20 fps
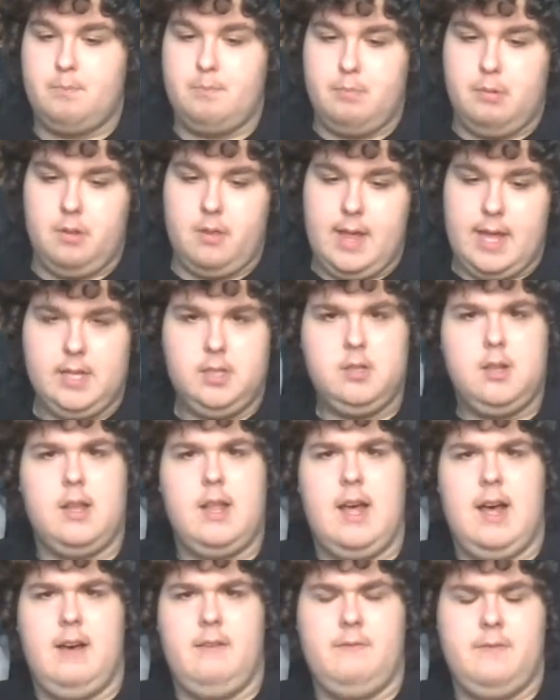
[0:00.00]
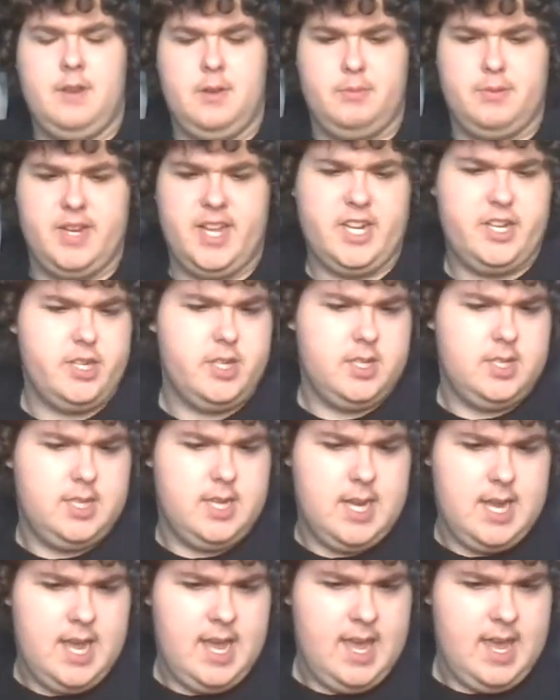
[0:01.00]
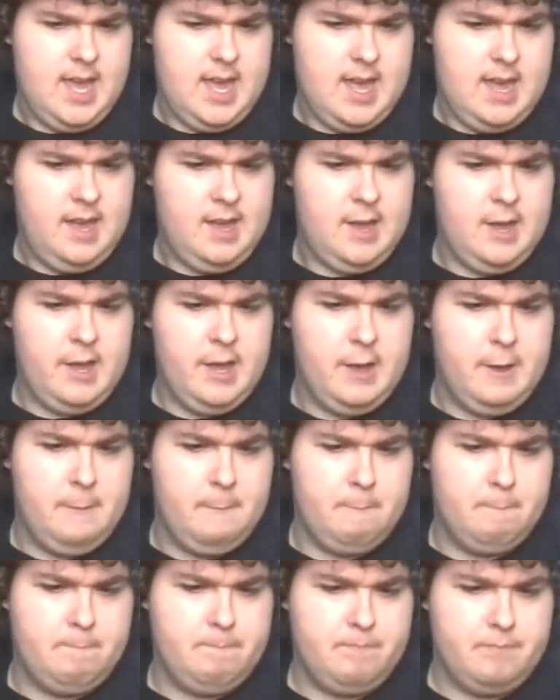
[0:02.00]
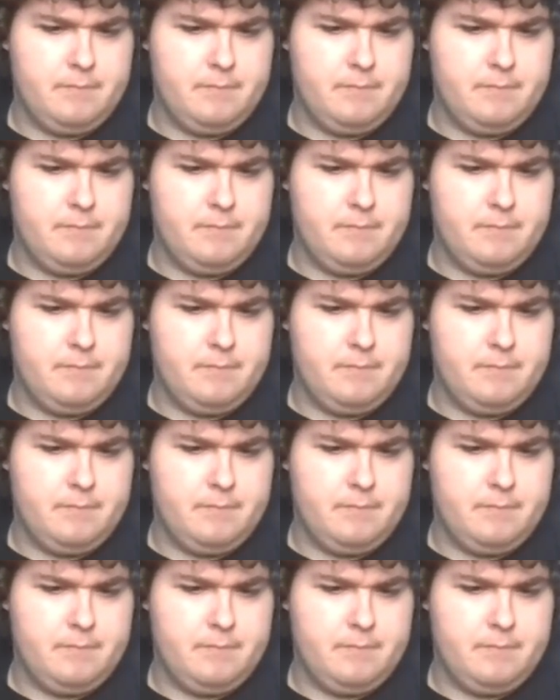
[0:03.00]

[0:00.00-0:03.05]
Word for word: But that's all I have for the predictions today. Um,